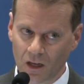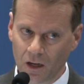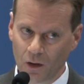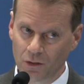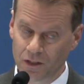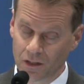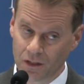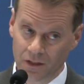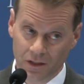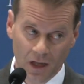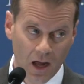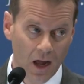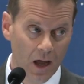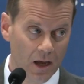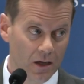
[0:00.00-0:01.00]
Now, as an
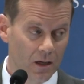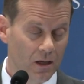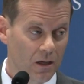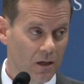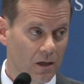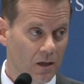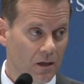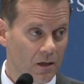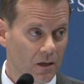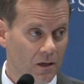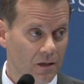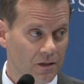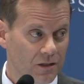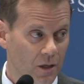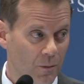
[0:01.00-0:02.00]
aside,
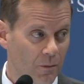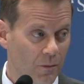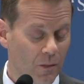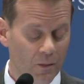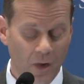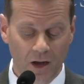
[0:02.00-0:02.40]
some